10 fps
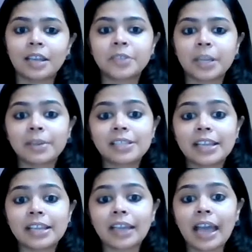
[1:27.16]
up,
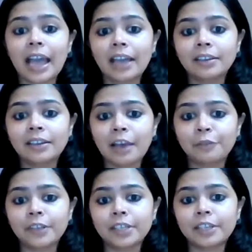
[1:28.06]
Temasek and an
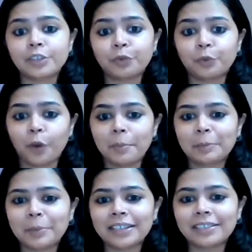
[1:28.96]
affiliate of
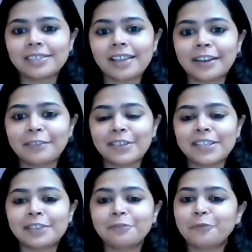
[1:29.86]
Warburg Pincus are
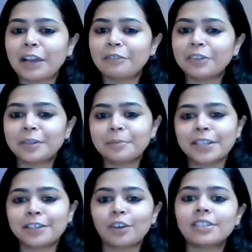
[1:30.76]
investing $500
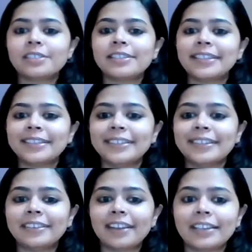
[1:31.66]
million in
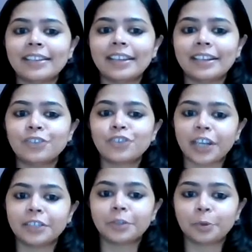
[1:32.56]
Indian ride-hailing
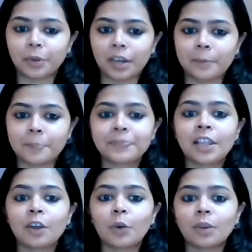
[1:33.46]
giant Ola.
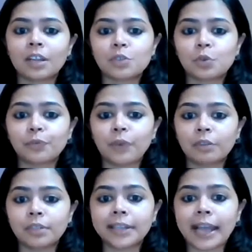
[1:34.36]
Ola's co-founder